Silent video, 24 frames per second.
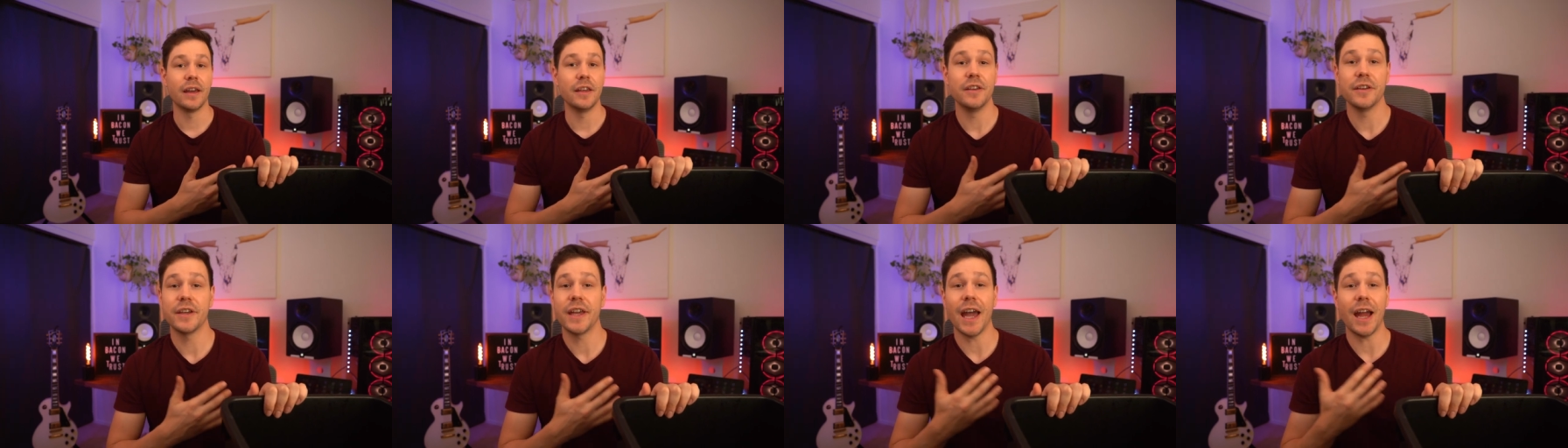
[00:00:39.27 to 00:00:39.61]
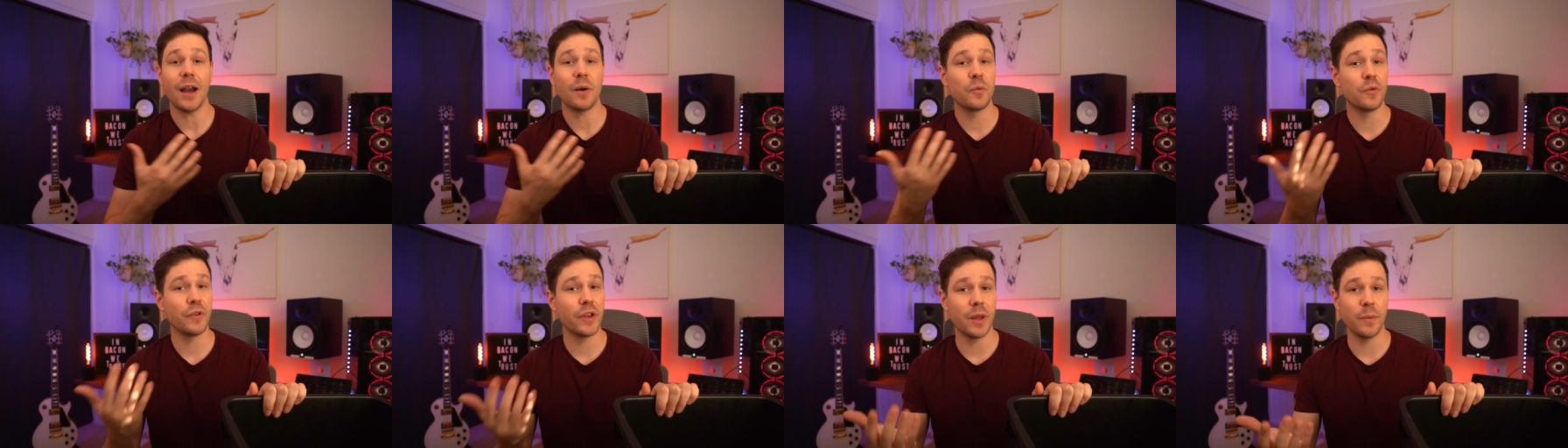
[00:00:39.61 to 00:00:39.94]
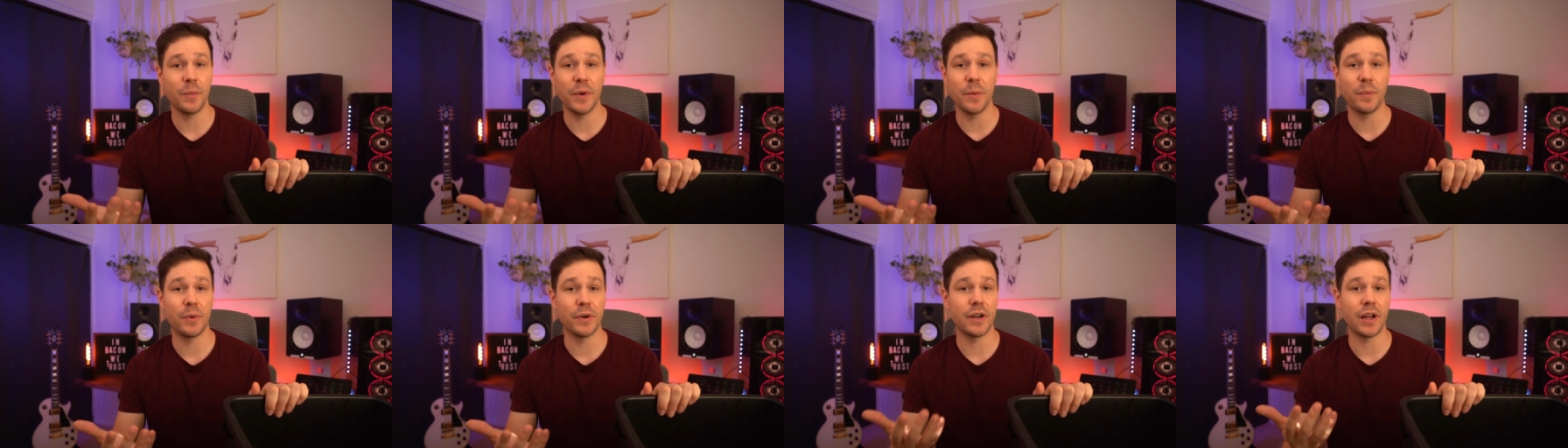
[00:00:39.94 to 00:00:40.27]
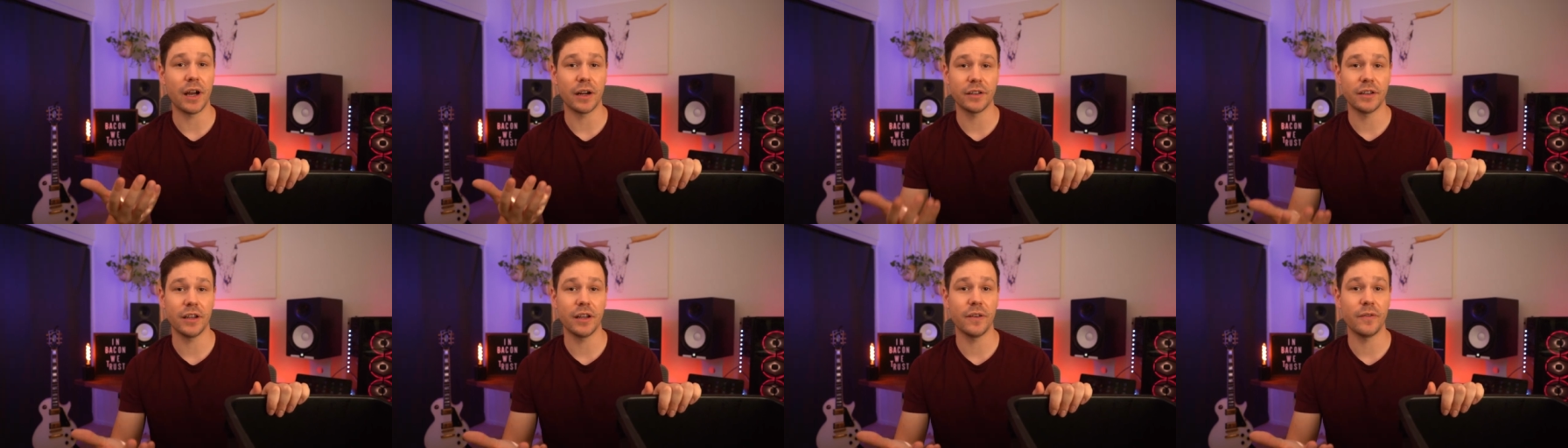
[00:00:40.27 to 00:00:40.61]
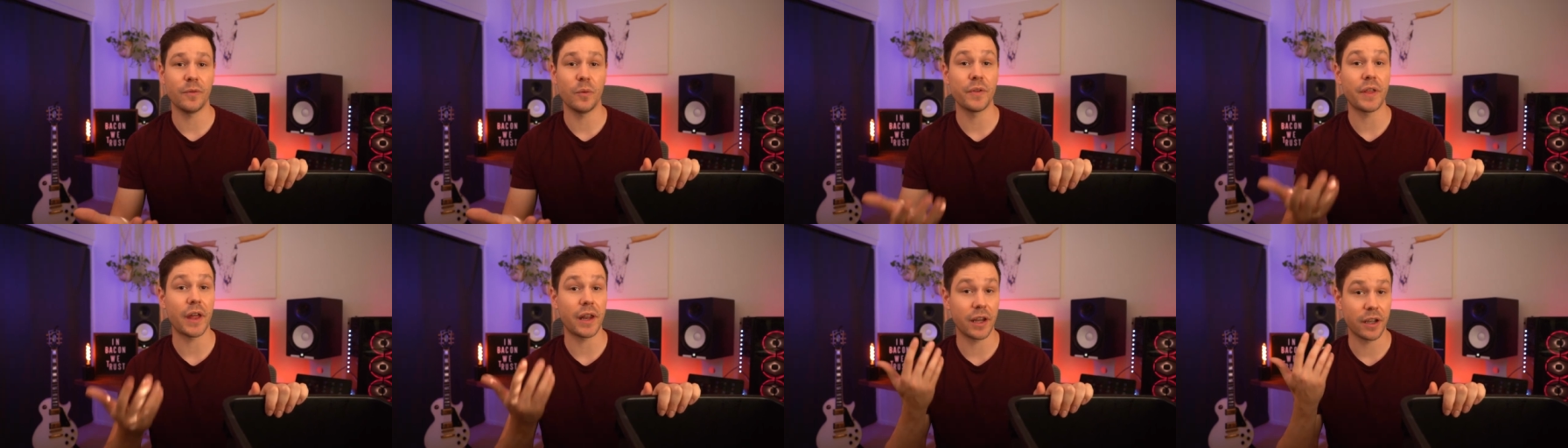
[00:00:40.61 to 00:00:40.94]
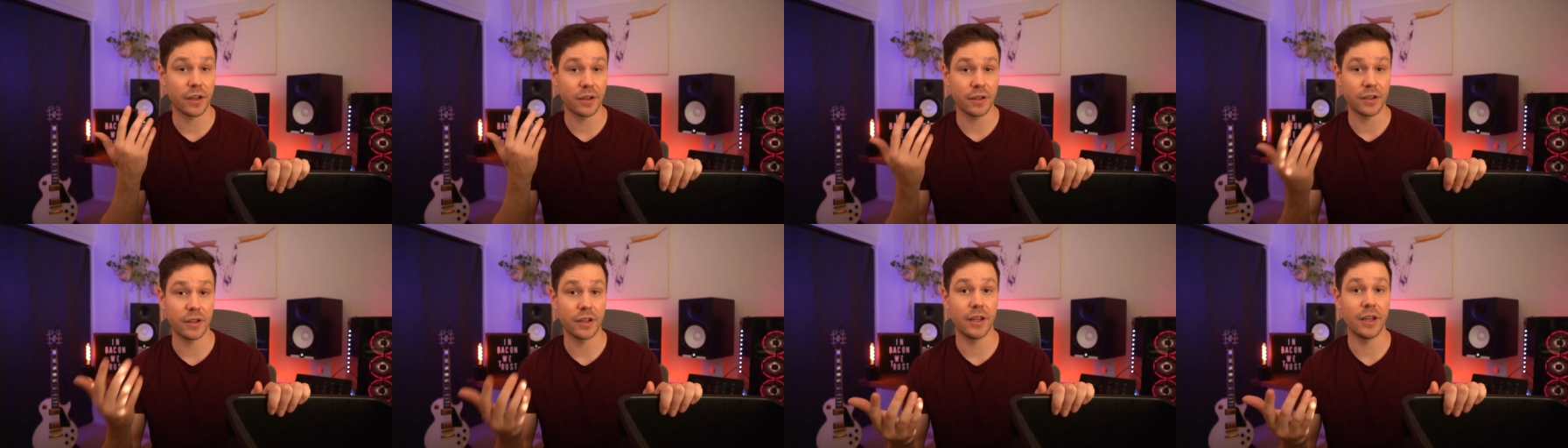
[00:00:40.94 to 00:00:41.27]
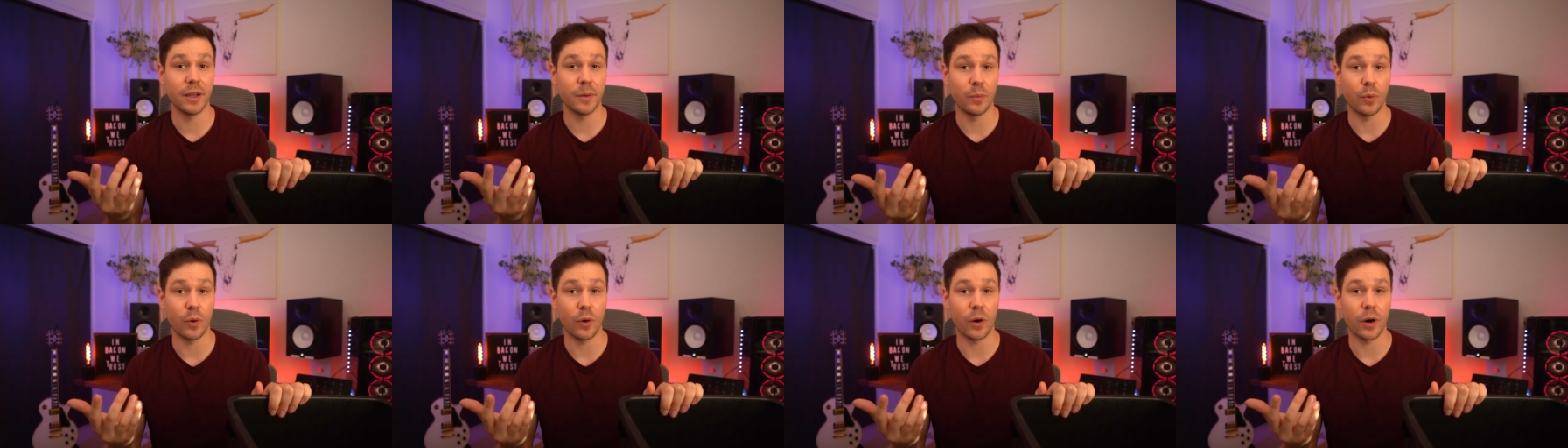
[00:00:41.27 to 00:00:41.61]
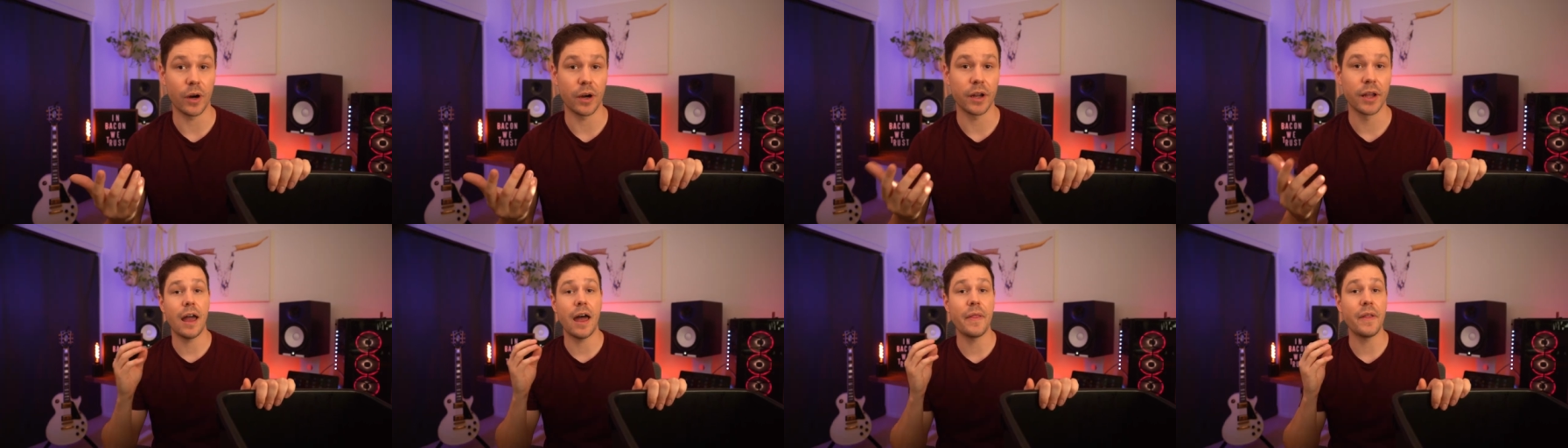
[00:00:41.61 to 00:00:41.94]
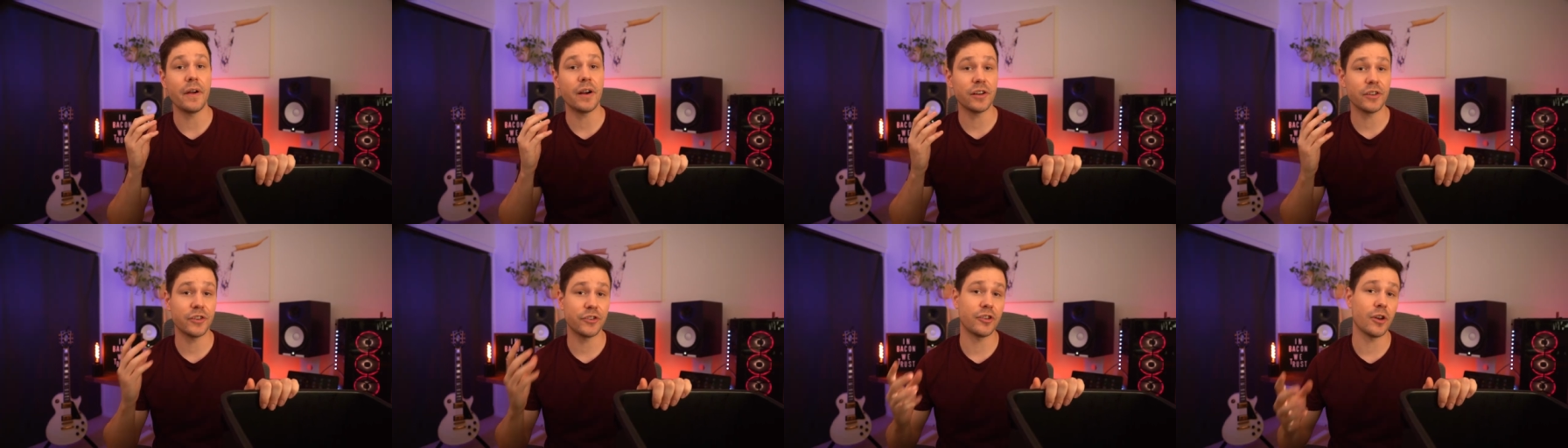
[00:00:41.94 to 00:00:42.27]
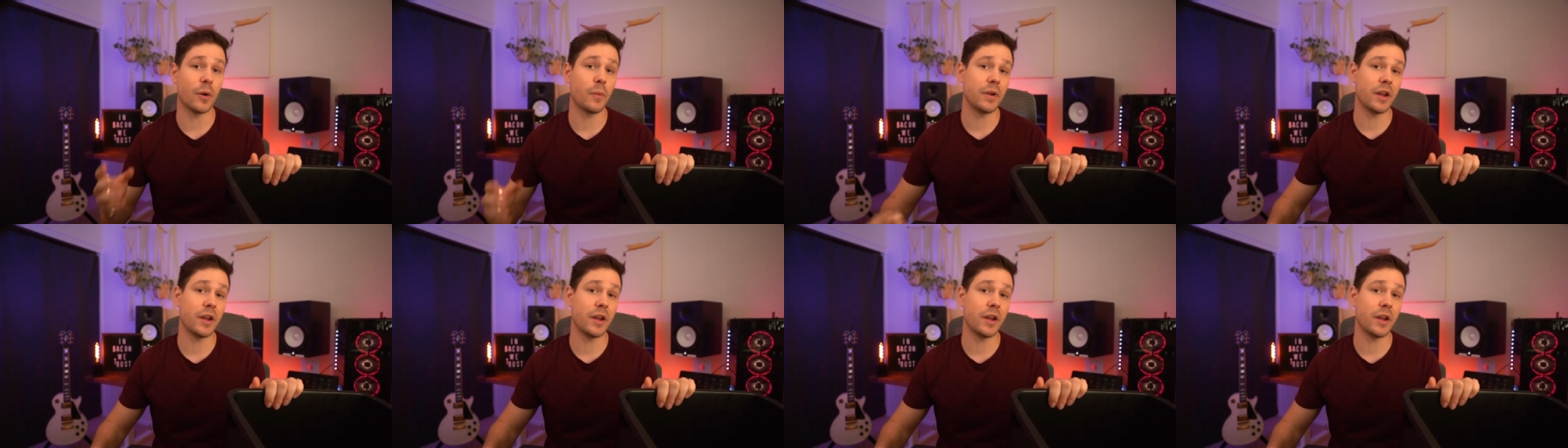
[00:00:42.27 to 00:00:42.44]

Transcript: you can't really be productive without a good keyboard. And there are so